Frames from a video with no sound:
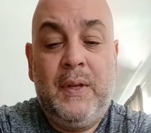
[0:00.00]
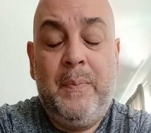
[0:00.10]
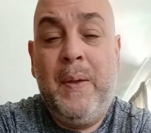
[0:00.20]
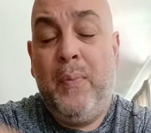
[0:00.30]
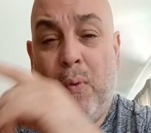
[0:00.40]

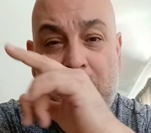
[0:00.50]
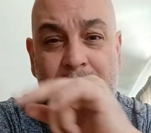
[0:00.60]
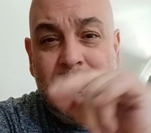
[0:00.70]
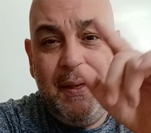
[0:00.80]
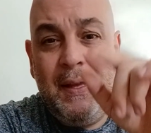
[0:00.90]
People want to
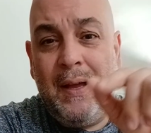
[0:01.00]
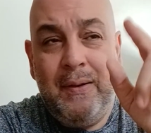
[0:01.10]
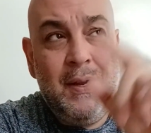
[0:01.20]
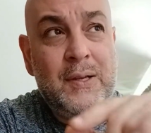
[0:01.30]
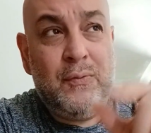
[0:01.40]
see that
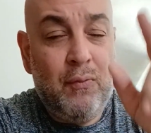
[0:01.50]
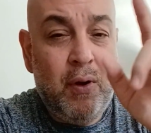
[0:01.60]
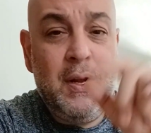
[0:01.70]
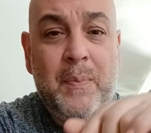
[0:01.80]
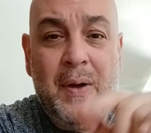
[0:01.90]
next
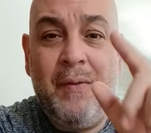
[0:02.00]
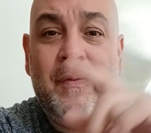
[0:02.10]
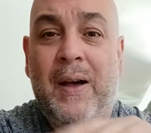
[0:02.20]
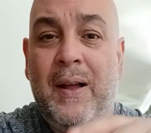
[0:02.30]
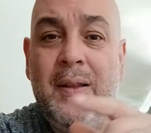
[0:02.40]
run up on
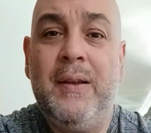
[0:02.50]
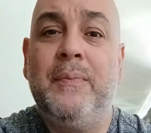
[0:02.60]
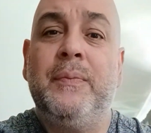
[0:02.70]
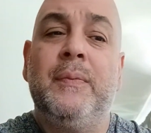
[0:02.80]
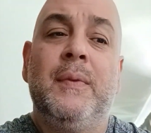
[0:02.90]

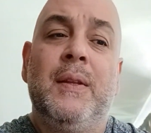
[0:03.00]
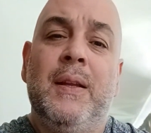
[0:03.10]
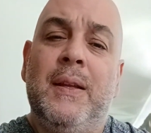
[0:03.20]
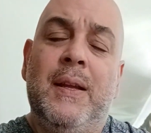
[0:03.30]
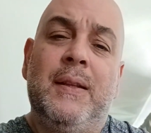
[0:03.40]
volume.
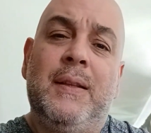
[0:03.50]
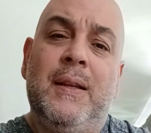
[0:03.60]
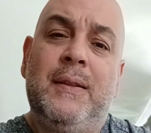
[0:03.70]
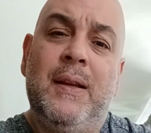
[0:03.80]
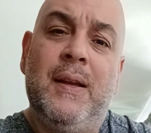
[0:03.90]
Get
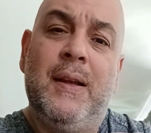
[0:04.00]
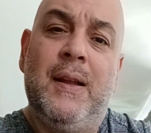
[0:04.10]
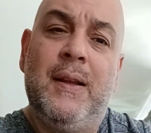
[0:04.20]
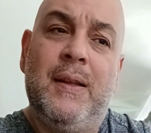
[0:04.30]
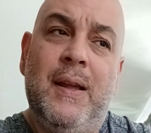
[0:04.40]
that thing at
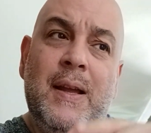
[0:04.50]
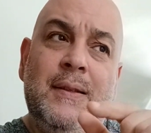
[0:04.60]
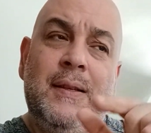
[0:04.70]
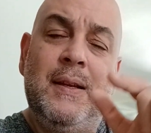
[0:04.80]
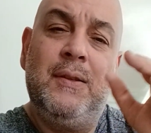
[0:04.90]
like
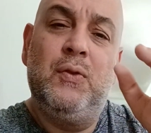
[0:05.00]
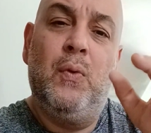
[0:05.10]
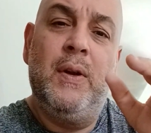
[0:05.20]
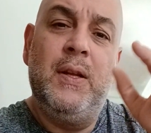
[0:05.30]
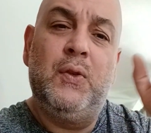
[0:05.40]
18,
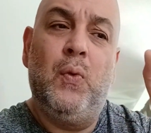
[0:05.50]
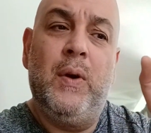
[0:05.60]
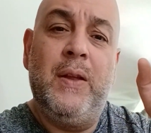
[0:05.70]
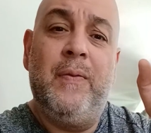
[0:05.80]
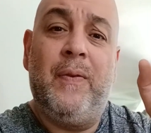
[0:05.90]
20,
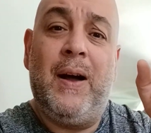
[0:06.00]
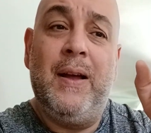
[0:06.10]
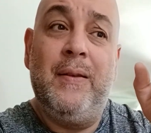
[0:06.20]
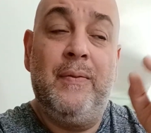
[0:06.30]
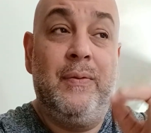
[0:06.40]

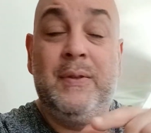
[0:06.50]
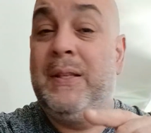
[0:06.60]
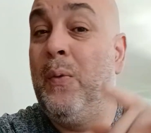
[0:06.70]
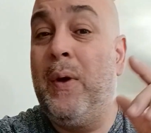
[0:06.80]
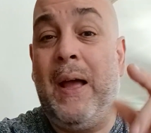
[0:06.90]
25.
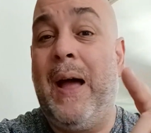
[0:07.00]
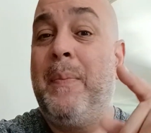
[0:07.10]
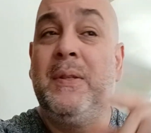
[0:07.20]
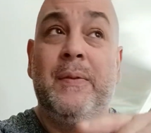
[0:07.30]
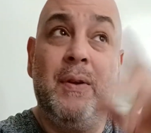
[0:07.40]
See what
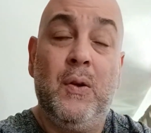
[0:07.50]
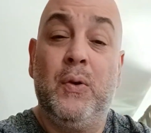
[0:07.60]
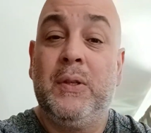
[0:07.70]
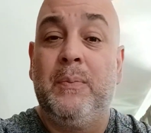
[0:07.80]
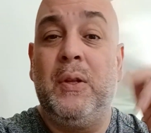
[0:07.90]
happens if it
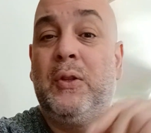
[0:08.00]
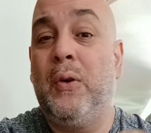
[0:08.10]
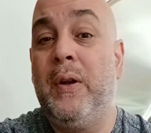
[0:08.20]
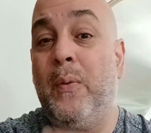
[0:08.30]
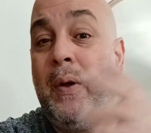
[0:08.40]
goes up to
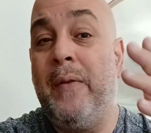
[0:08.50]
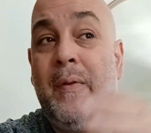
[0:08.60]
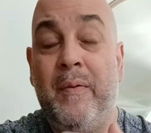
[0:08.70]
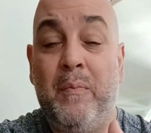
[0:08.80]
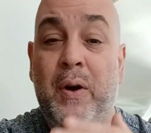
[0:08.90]
30,
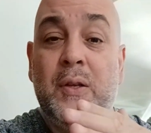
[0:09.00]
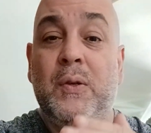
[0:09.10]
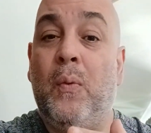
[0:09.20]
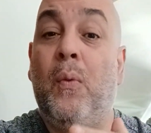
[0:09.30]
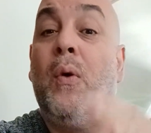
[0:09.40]
whatever. If it
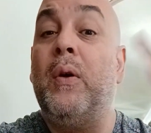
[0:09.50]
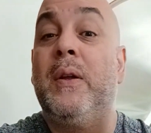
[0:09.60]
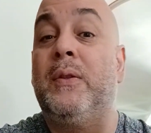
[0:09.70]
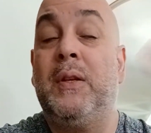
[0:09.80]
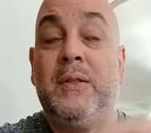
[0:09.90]
breaks a wall
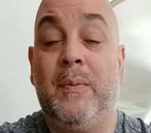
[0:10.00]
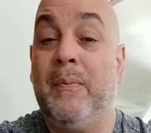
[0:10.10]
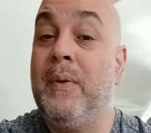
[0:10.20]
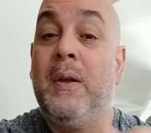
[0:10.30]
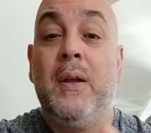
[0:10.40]
and does
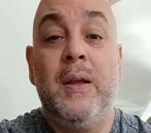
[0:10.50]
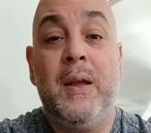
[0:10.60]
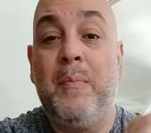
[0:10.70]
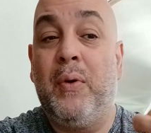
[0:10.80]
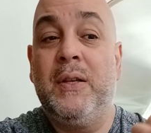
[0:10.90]
some
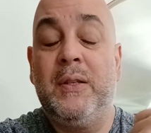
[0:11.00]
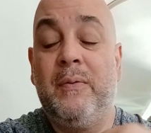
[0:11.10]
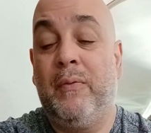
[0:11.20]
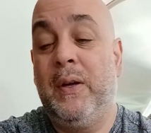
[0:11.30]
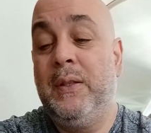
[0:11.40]

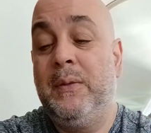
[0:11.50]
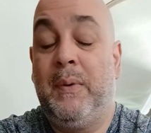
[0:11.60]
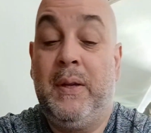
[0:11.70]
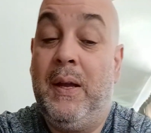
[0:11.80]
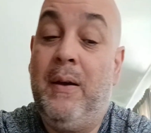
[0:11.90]
impressive runs.
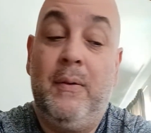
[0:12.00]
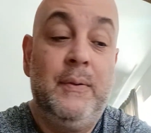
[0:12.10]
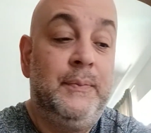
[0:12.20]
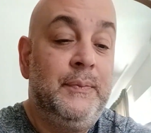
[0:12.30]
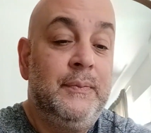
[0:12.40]
But
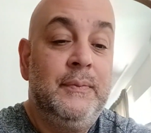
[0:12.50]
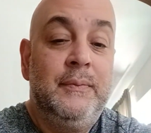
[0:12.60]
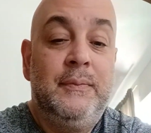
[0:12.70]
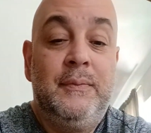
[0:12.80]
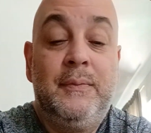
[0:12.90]

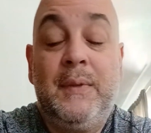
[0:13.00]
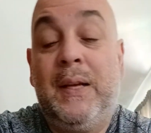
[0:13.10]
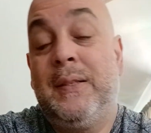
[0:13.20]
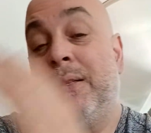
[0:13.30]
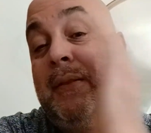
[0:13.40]

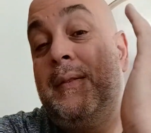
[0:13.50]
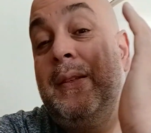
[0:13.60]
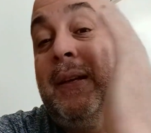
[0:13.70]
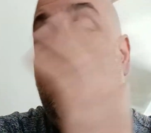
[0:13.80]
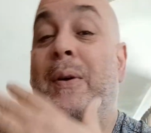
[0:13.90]
that's
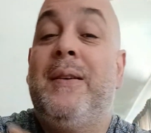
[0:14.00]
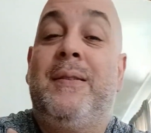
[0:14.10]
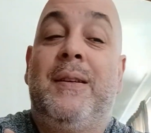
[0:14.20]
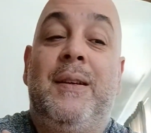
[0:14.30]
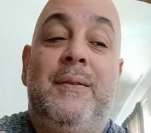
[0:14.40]
just how I
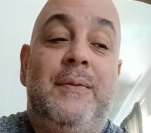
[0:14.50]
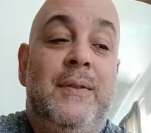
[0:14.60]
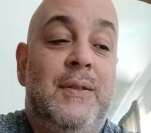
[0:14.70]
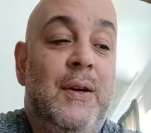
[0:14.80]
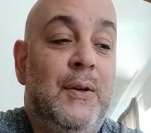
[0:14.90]
see it.
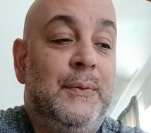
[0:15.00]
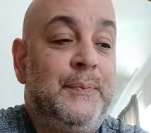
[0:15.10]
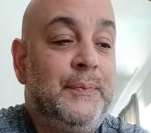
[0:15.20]
So